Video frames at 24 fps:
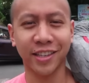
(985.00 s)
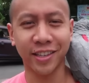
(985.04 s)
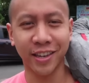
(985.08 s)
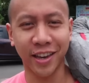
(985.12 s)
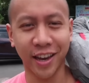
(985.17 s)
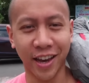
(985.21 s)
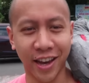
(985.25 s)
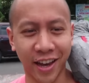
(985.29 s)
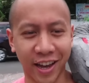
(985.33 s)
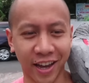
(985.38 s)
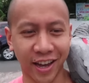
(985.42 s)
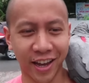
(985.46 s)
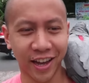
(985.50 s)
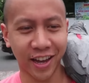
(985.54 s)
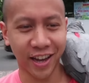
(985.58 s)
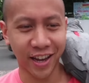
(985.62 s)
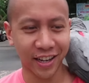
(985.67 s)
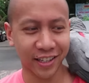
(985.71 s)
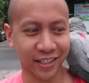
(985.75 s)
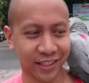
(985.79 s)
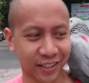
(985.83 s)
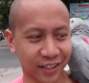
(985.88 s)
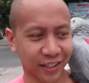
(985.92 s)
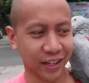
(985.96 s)

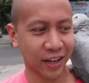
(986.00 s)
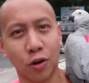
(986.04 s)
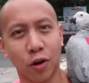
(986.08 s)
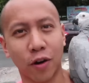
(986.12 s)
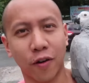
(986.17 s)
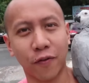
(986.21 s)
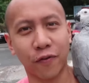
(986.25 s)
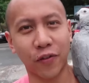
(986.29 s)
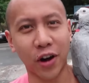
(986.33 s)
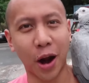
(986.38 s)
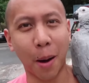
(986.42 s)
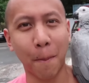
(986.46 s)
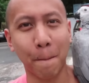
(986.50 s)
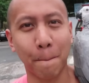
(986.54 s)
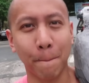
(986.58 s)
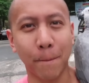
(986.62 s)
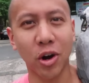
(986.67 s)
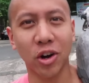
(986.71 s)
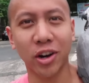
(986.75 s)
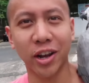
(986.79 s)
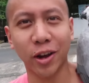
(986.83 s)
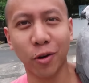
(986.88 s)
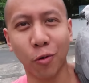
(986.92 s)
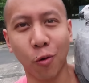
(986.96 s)
Yes, going for a
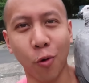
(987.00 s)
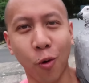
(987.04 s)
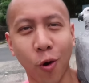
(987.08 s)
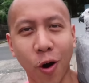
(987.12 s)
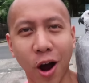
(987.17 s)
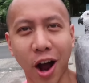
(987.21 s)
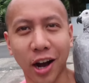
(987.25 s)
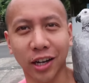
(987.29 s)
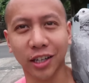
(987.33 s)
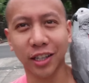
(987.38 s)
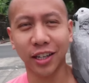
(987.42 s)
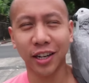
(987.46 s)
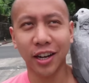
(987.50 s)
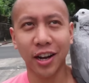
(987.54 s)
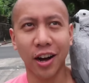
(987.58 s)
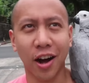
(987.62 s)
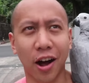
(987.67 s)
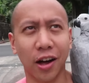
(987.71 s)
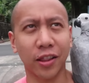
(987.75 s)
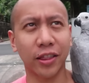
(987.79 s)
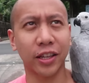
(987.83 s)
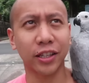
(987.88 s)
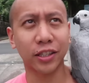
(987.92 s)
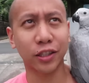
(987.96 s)
morning walk
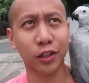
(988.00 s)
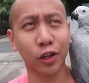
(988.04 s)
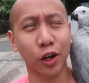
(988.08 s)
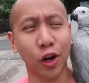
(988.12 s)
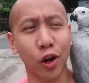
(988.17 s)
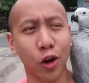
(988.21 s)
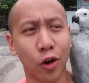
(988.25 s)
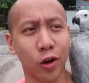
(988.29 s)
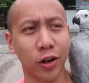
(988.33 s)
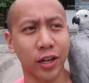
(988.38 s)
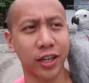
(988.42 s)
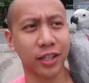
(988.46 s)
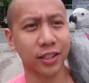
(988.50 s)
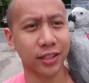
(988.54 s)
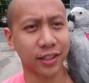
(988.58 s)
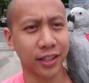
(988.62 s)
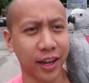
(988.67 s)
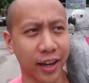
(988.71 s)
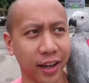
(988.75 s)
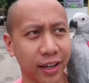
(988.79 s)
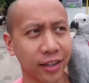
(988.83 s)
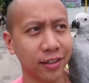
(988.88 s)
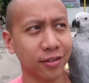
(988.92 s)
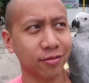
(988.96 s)
on this glorious
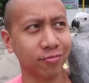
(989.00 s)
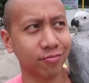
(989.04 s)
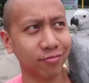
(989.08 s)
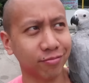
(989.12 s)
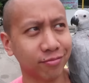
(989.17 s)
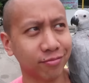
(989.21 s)
day.